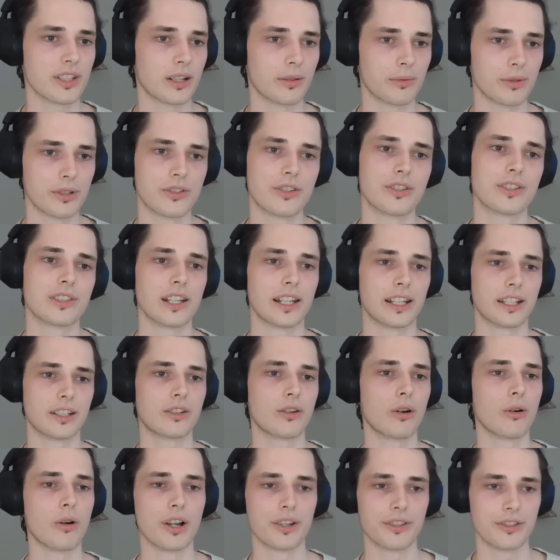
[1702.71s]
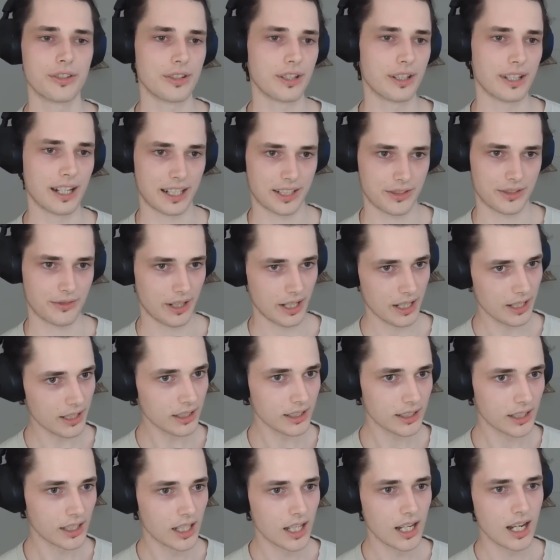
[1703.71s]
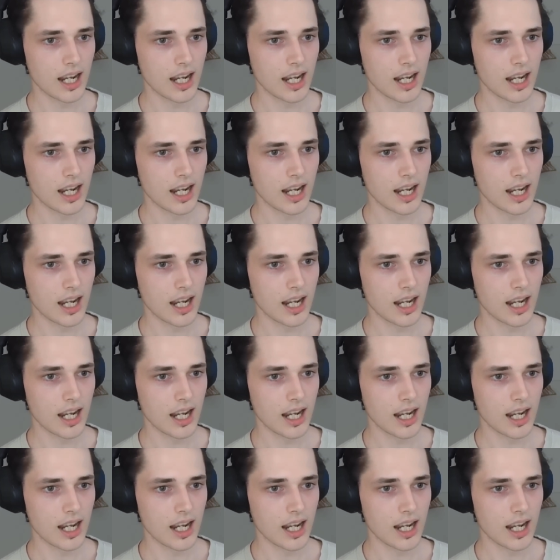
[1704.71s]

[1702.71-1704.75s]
and we just like go on to the next thing.